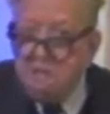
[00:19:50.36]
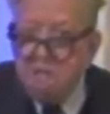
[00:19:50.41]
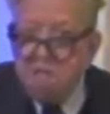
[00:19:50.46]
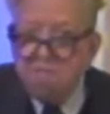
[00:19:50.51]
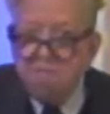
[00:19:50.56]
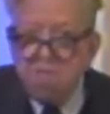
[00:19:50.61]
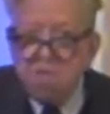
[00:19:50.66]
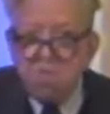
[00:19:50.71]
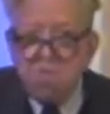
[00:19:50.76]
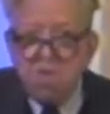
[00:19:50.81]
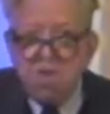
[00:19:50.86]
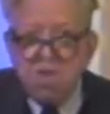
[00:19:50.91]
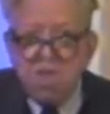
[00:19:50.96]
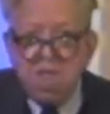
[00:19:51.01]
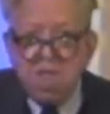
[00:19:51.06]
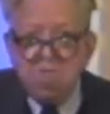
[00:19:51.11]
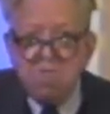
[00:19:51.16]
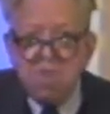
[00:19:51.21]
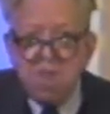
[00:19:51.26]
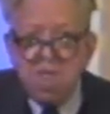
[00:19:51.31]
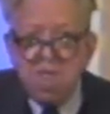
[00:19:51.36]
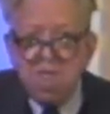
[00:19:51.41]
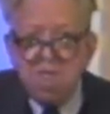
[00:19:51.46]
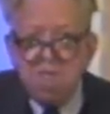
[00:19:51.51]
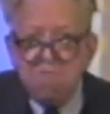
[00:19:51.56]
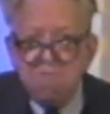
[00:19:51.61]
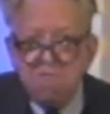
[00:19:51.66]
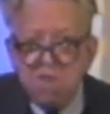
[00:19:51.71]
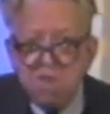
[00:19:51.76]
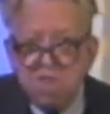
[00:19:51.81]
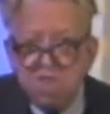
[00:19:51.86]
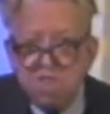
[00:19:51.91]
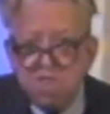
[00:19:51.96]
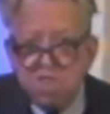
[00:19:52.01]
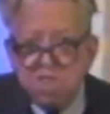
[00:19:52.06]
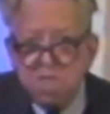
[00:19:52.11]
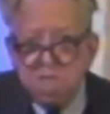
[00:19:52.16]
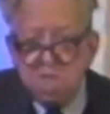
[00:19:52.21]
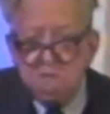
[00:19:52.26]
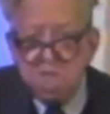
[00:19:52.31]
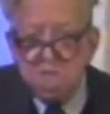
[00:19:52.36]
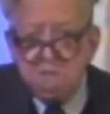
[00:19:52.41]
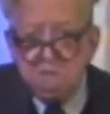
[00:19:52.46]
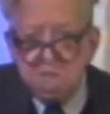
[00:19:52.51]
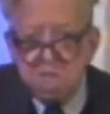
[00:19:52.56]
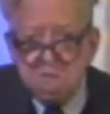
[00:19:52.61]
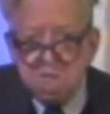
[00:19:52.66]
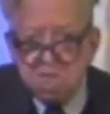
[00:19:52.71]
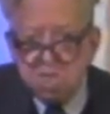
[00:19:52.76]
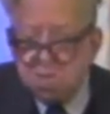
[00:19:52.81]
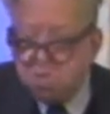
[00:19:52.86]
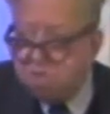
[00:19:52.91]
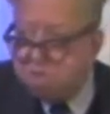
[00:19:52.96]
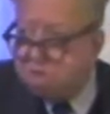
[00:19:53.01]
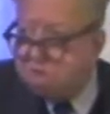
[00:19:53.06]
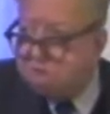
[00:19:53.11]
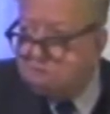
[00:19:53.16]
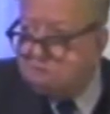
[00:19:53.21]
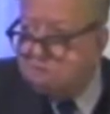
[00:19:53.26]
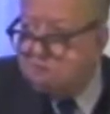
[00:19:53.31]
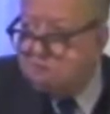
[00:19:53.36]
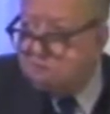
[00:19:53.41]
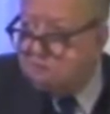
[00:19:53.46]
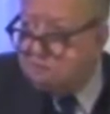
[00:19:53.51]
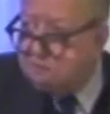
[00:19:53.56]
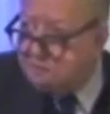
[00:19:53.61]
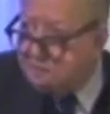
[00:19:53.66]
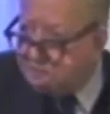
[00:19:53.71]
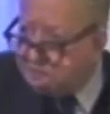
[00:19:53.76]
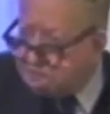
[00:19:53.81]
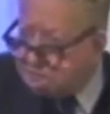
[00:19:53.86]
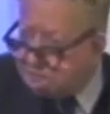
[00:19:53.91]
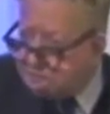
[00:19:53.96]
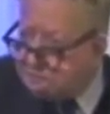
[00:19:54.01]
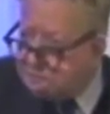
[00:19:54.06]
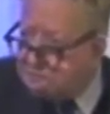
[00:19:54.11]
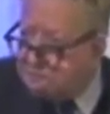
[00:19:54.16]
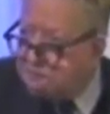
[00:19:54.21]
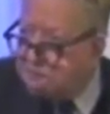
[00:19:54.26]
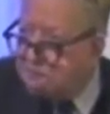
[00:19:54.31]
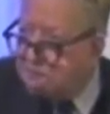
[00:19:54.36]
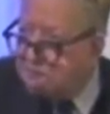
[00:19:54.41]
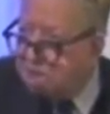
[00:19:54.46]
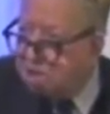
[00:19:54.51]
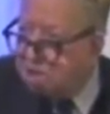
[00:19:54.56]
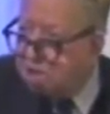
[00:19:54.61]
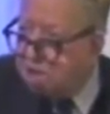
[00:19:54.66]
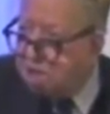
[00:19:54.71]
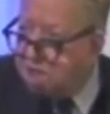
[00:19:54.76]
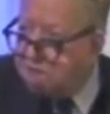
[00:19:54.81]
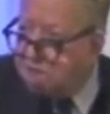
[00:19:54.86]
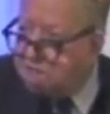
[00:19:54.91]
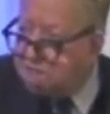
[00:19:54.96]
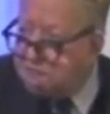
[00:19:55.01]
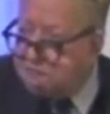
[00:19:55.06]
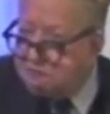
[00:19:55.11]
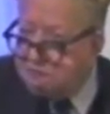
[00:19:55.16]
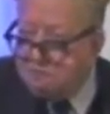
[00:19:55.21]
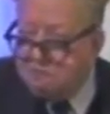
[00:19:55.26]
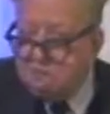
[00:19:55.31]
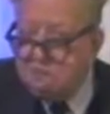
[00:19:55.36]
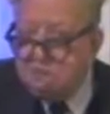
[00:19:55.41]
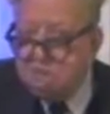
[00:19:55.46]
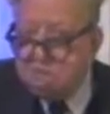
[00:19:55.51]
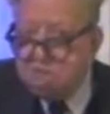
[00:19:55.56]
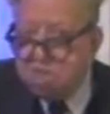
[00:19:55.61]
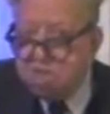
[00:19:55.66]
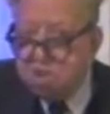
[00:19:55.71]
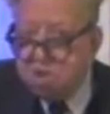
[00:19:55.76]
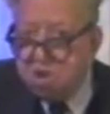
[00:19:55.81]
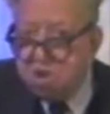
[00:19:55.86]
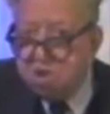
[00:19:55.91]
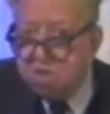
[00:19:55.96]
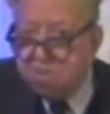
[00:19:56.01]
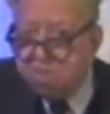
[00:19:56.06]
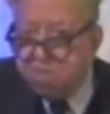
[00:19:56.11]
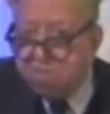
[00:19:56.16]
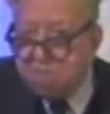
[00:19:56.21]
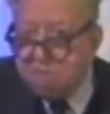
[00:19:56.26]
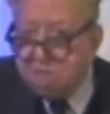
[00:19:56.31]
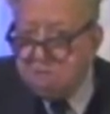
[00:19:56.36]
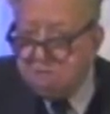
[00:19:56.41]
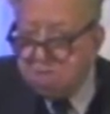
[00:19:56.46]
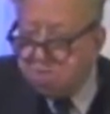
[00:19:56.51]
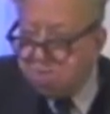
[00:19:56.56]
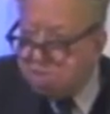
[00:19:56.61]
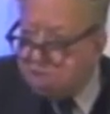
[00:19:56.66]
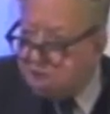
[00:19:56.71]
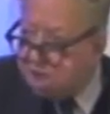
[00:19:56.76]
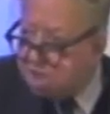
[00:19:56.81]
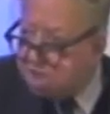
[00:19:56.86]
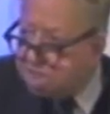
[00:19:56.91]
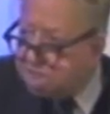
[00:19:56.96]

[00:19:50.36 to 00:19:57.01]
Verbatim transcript: and then one day when I had finished shooting and editing it and all, I said to her, would you like